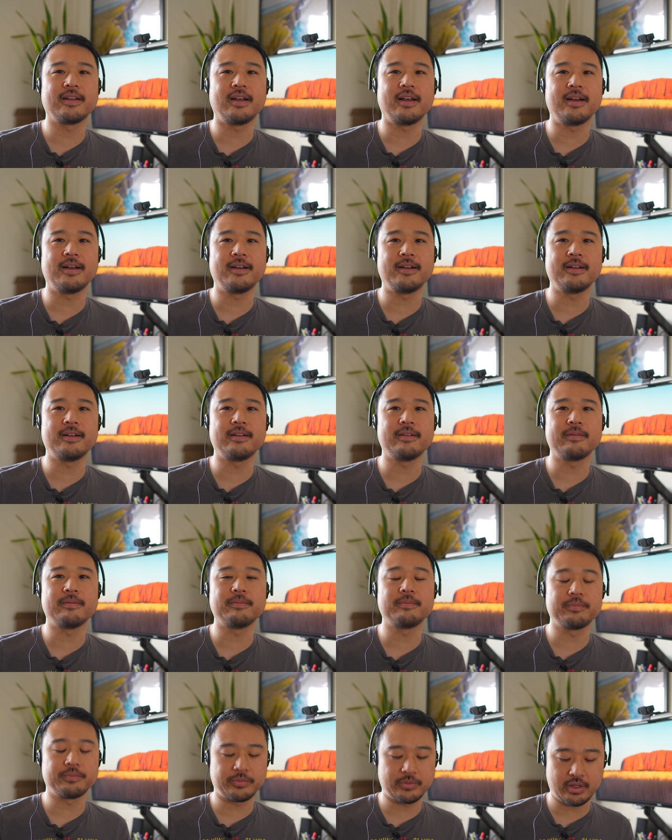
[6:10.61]

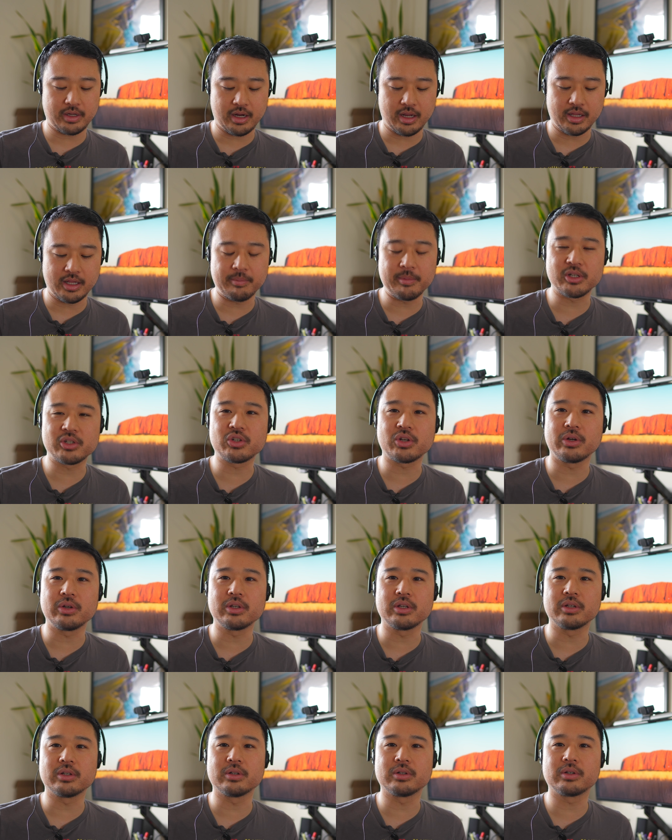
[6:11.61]
And let me show
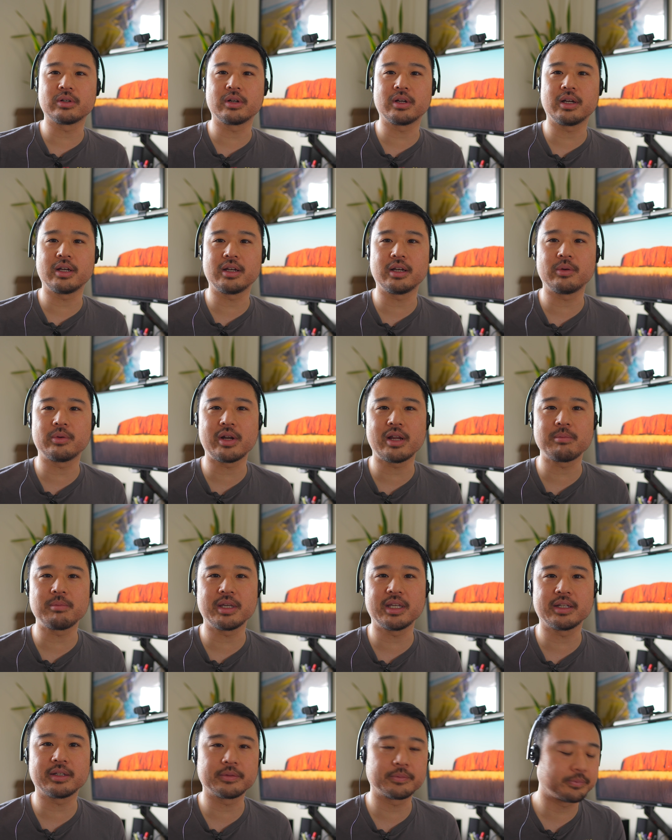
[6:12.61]
you what I
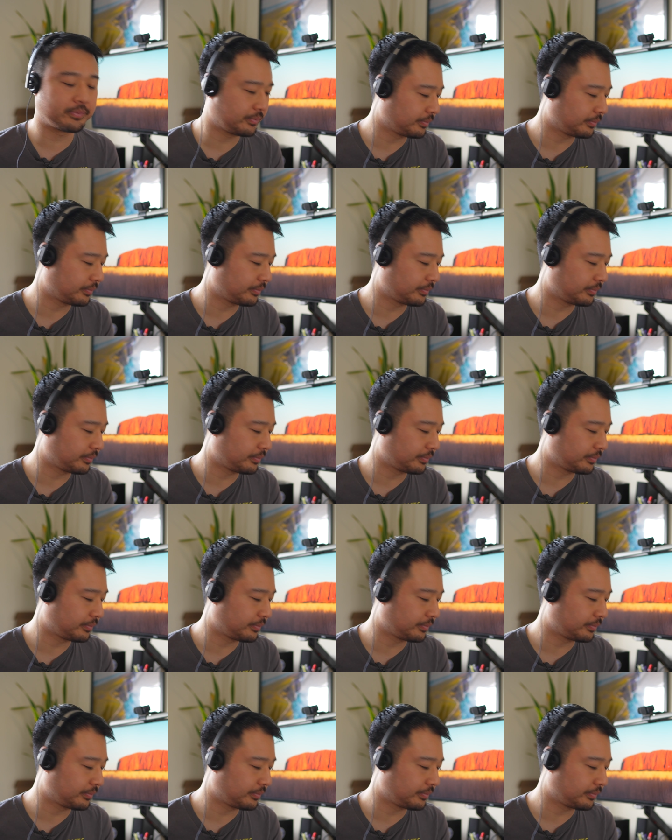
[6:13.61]
mean.